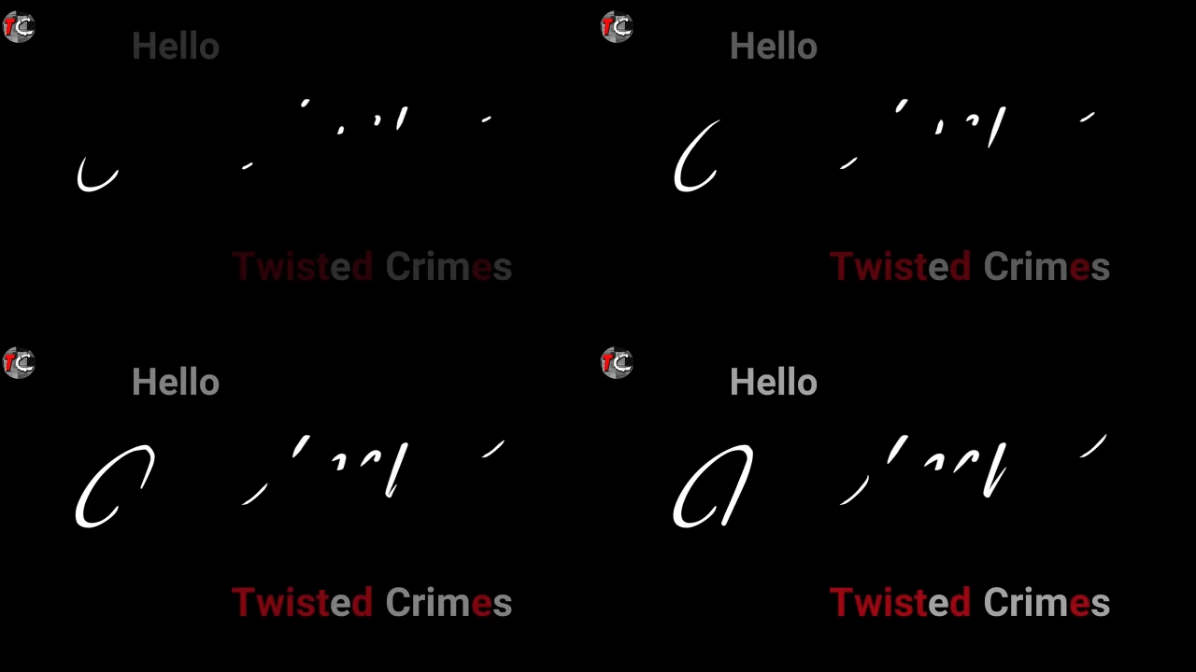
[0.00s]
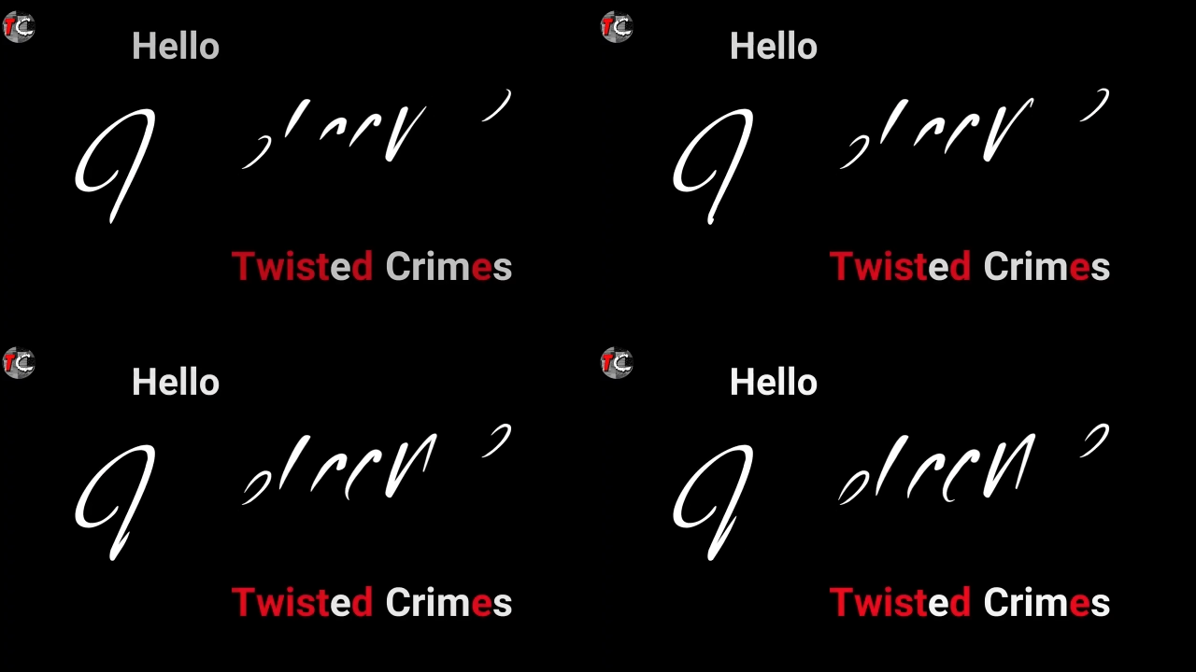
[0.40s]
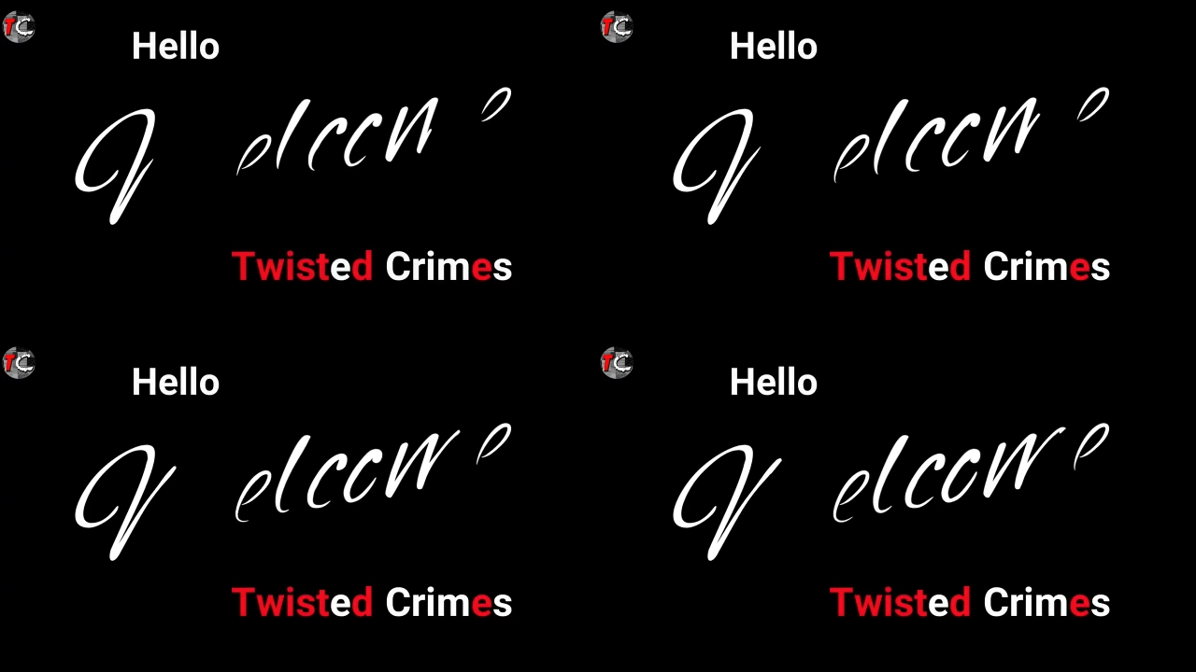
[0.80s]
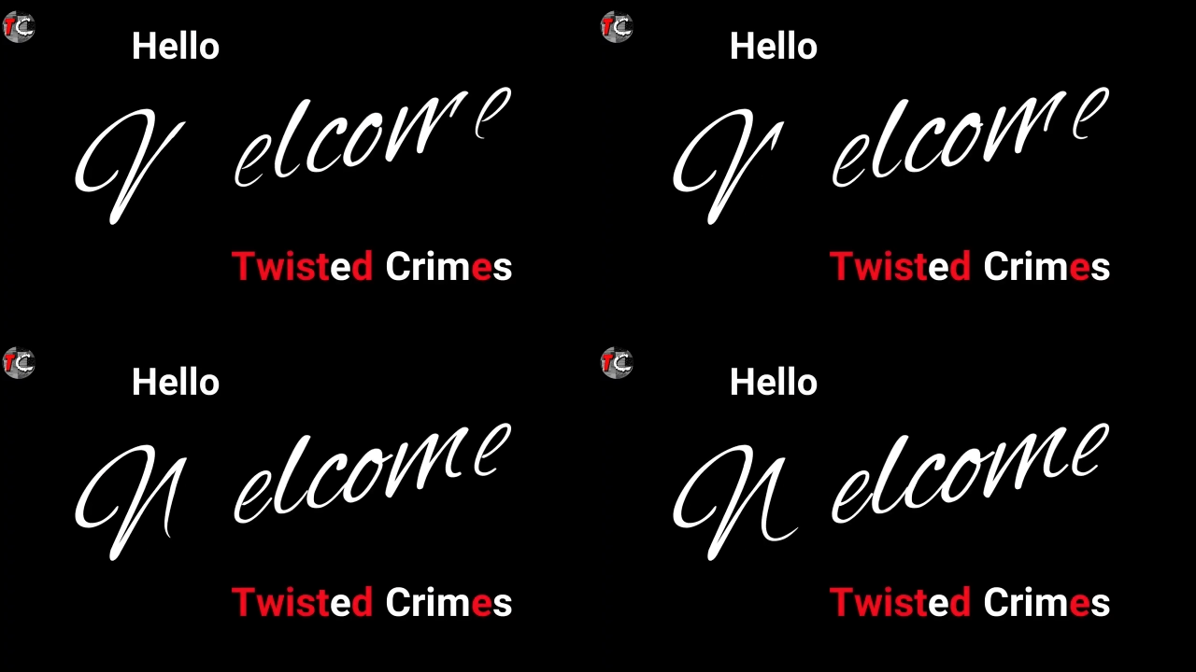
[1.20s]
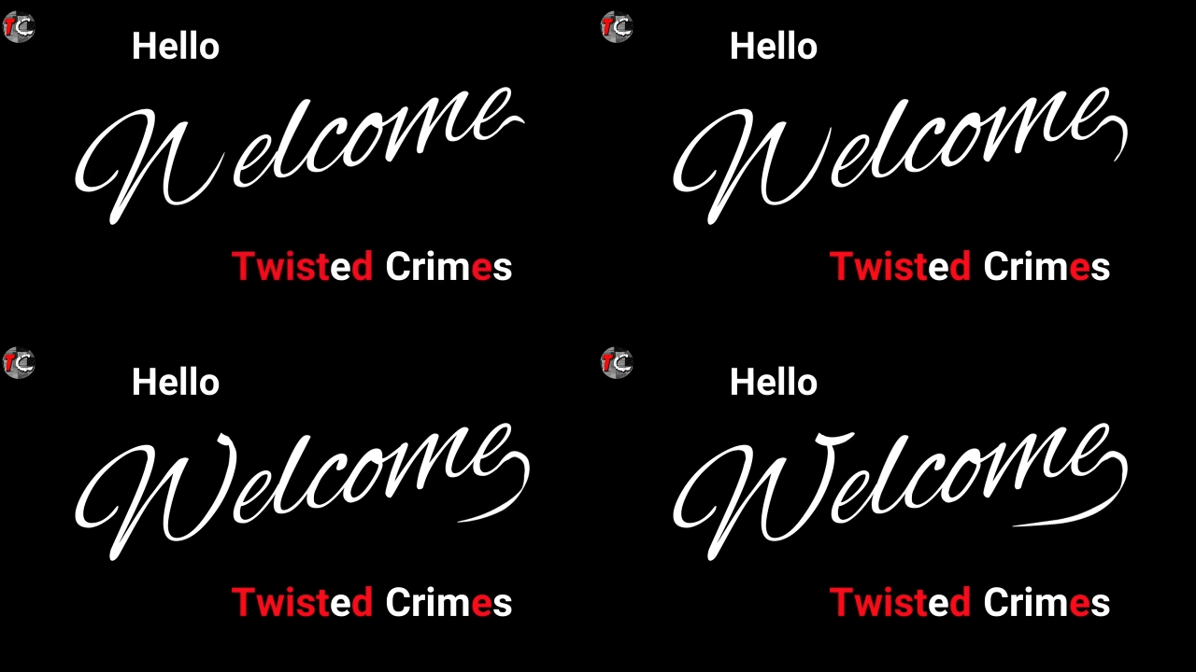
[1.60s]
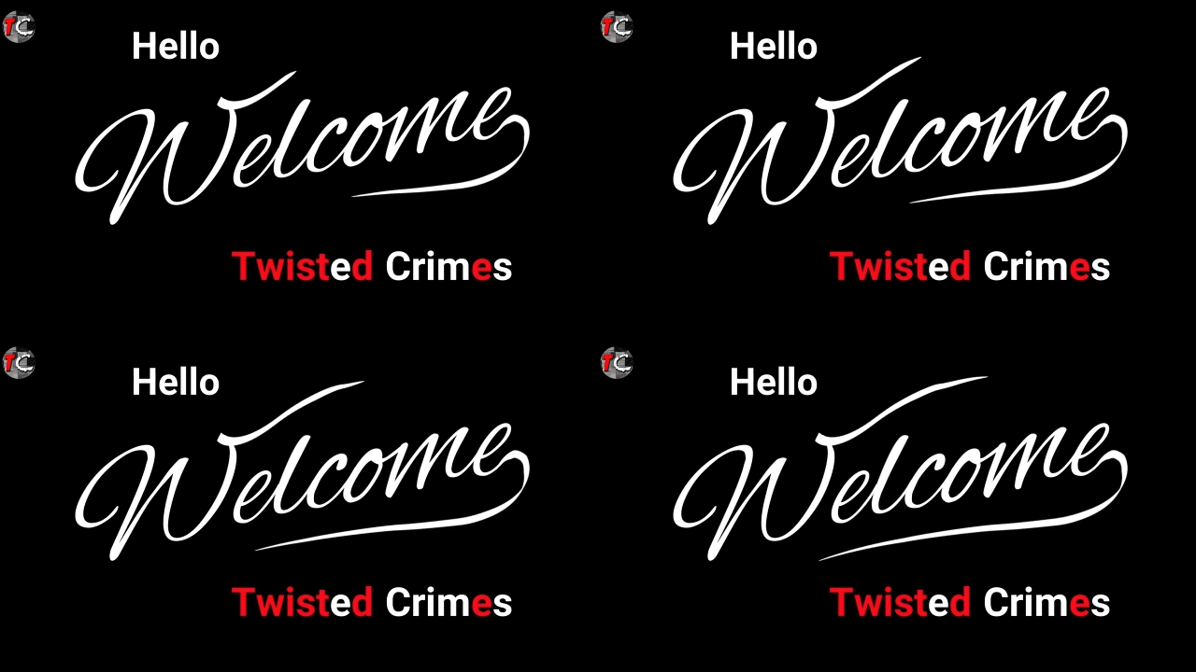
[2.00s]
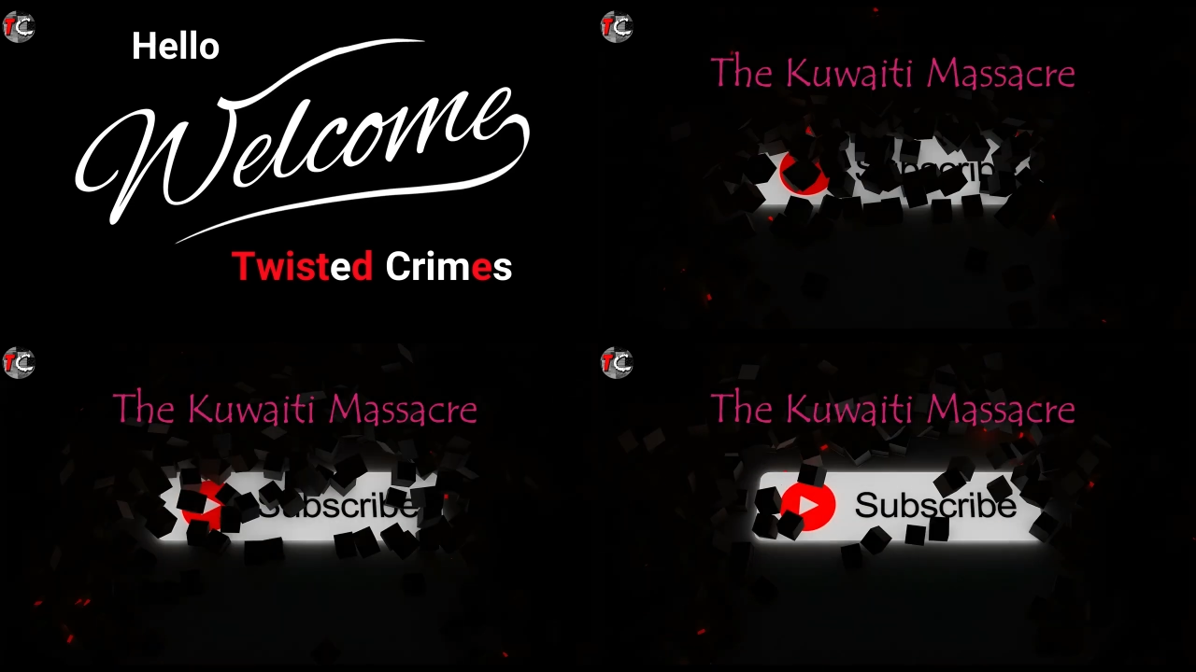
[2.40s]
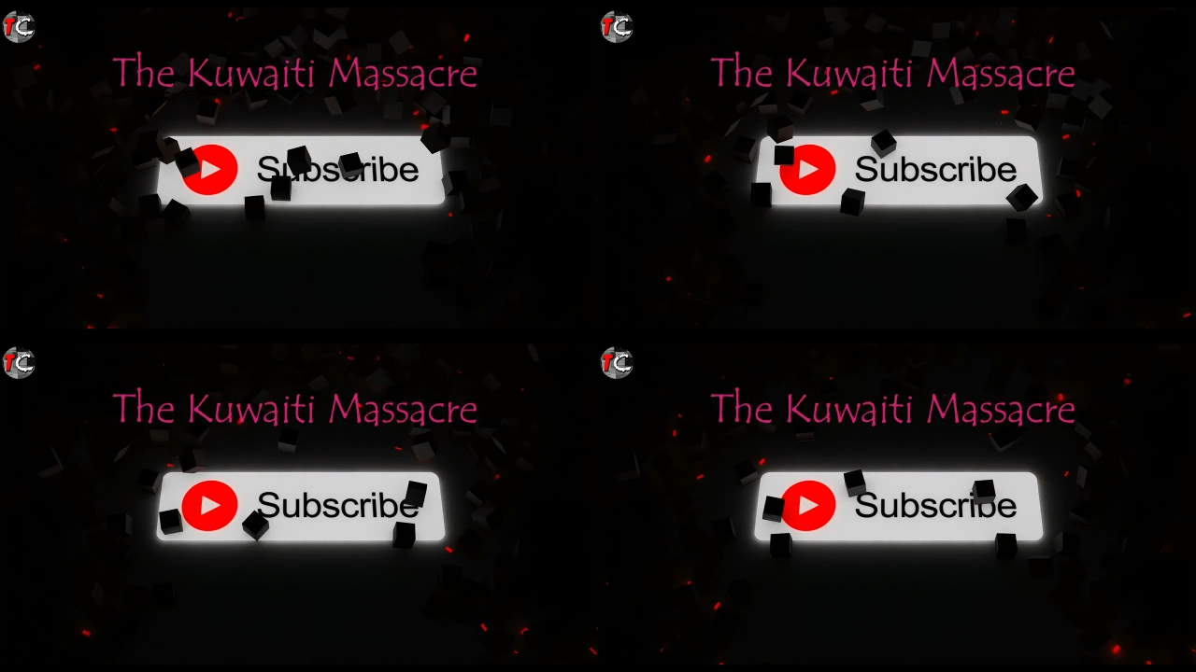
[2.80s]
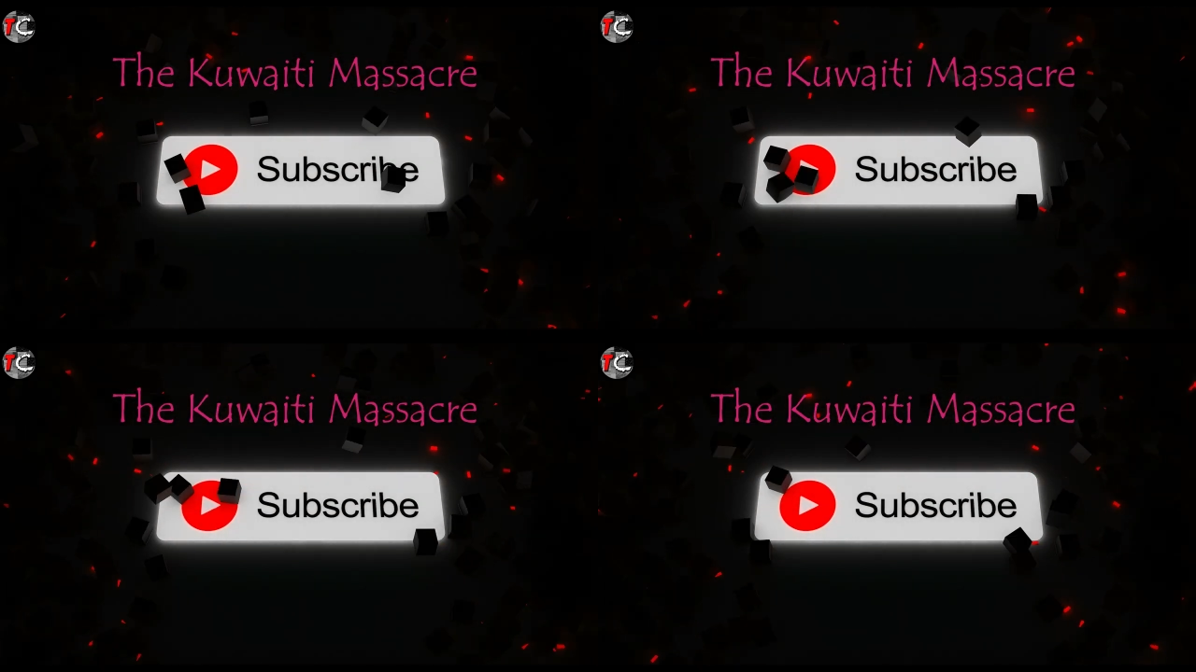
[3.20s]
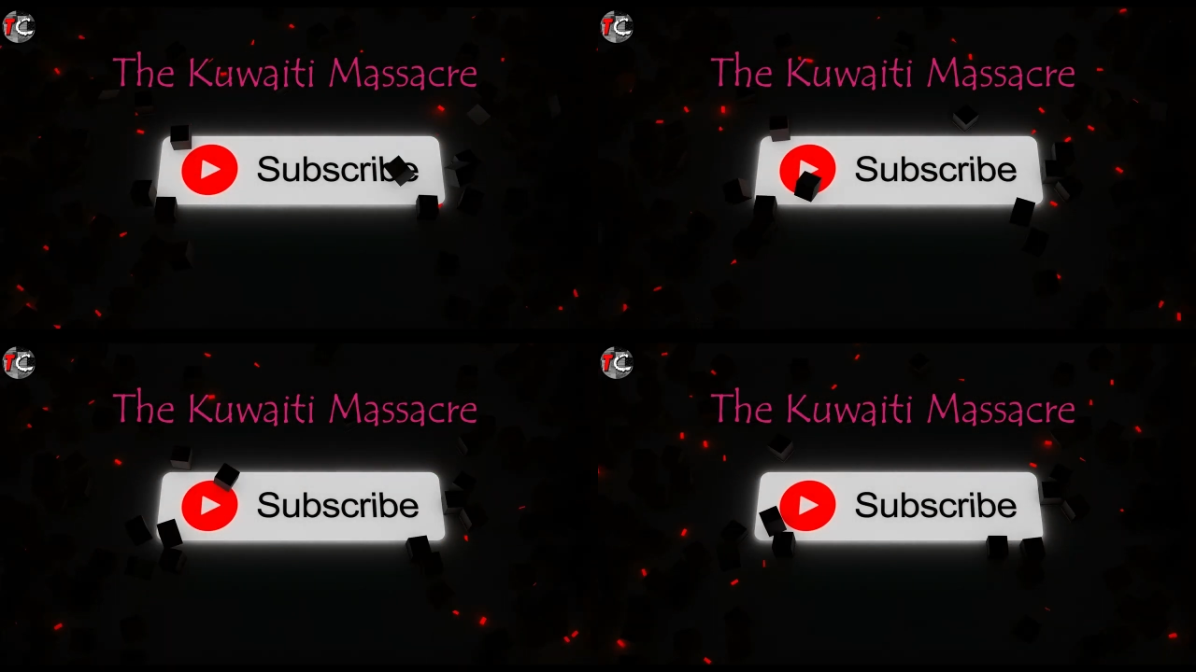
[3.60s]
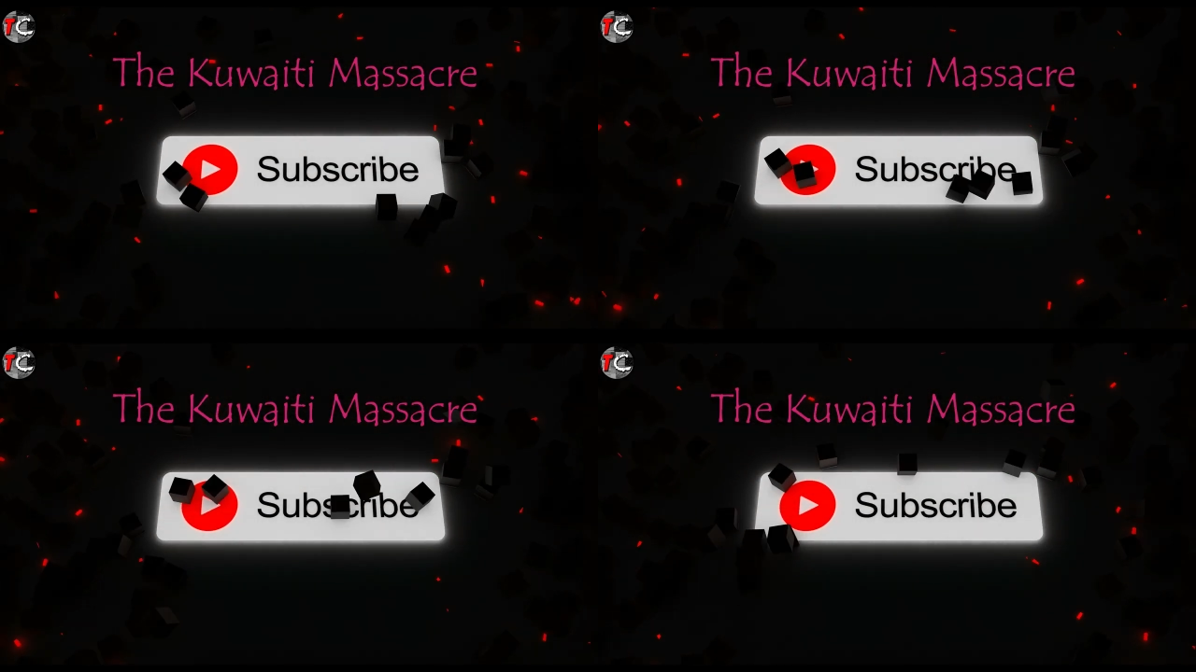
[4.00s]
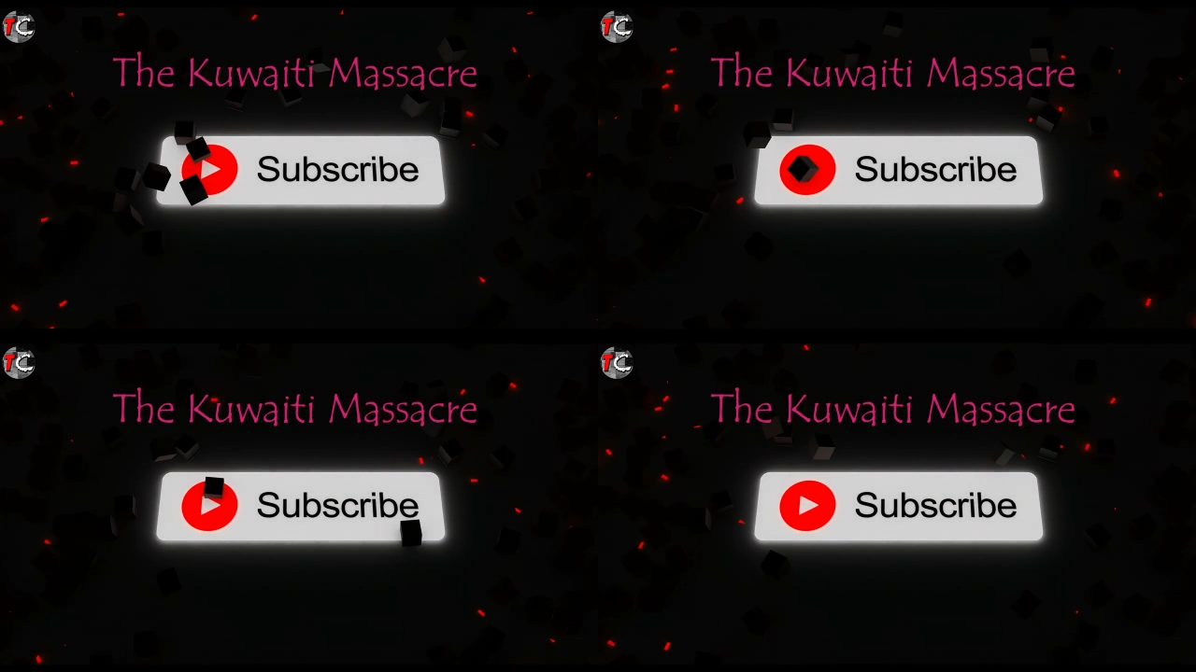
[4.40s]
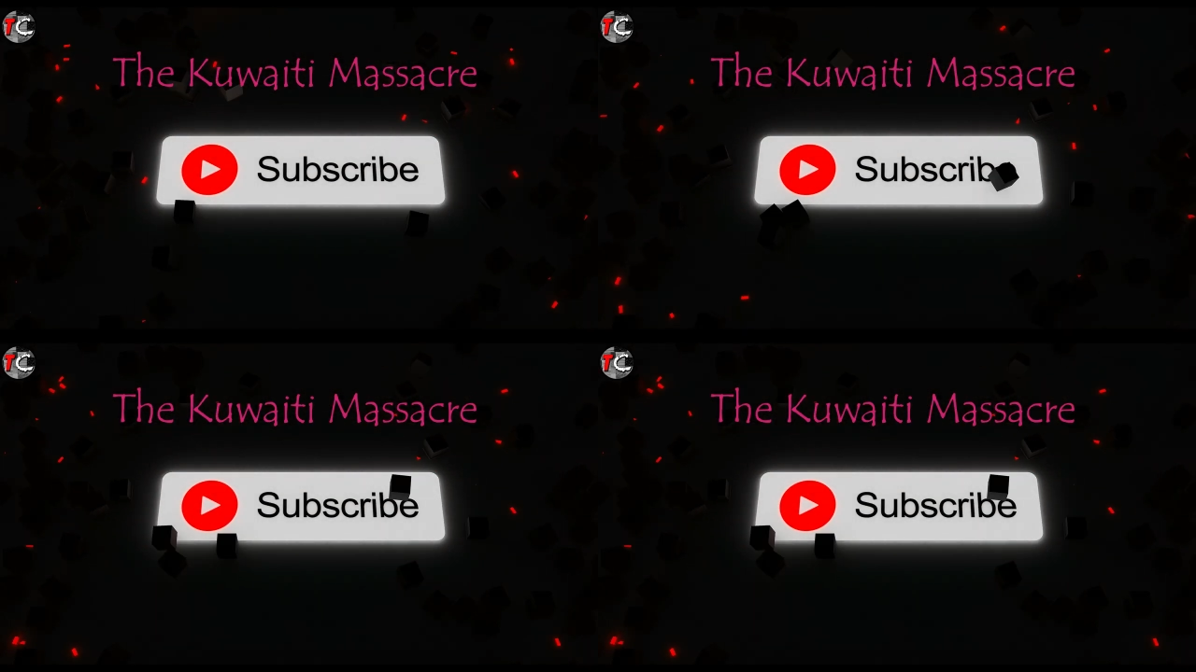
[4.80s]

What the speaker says: No face is visible, so there are no lips to read.